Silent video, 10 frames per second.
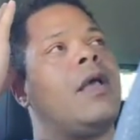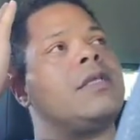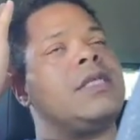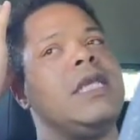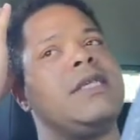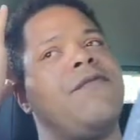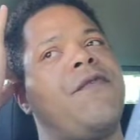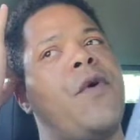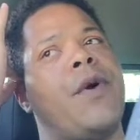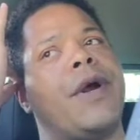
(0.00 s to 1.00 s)
Season
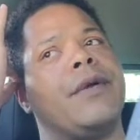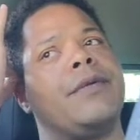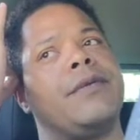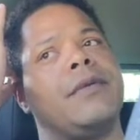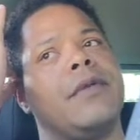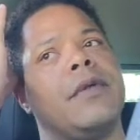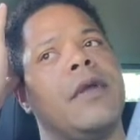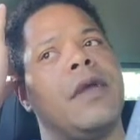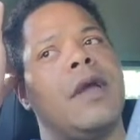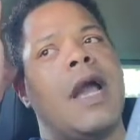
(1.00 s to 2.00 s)
4,
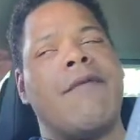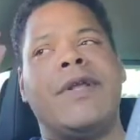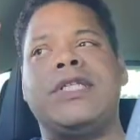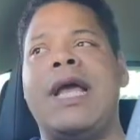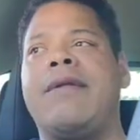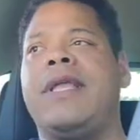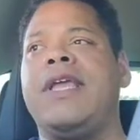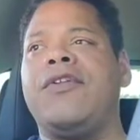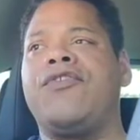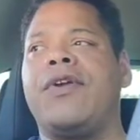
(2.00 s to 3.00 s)
I reached out to
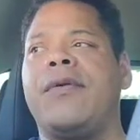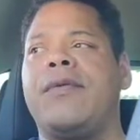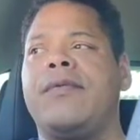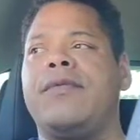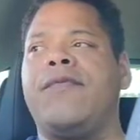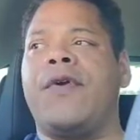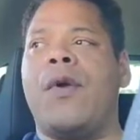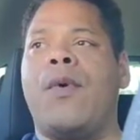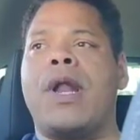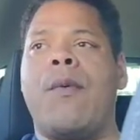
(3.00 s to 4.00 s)
Kendra for a
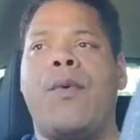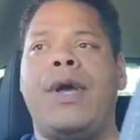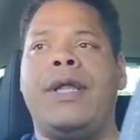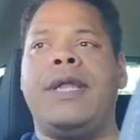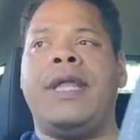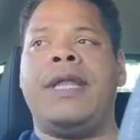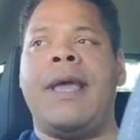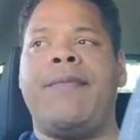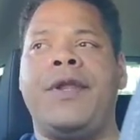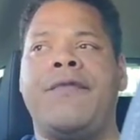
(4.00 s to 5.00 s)
one-on-one
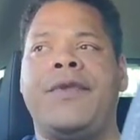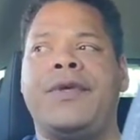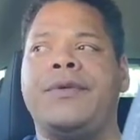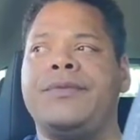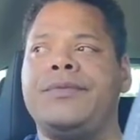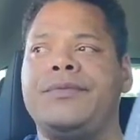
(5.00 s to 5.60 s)
in-depth interview.